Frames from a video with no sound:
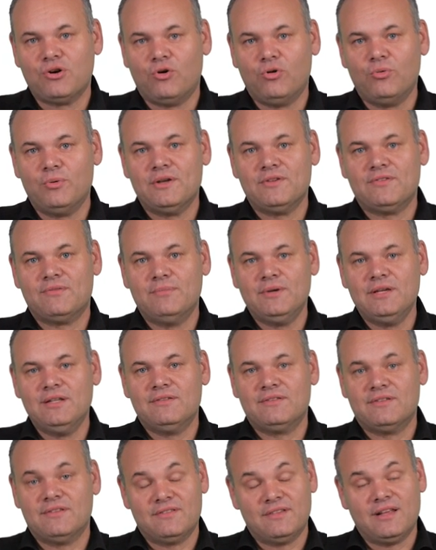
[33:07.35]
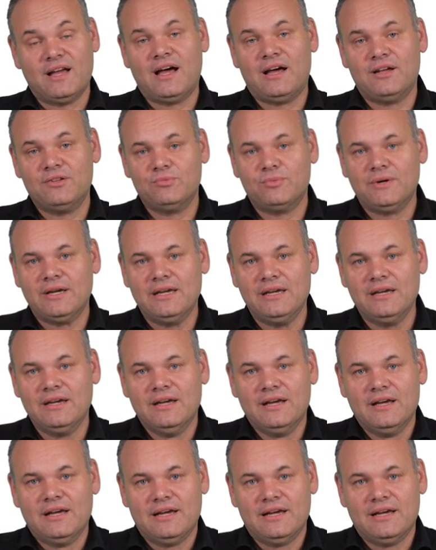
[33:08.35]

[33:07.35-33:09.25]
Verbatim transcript: always means it's in a hard way,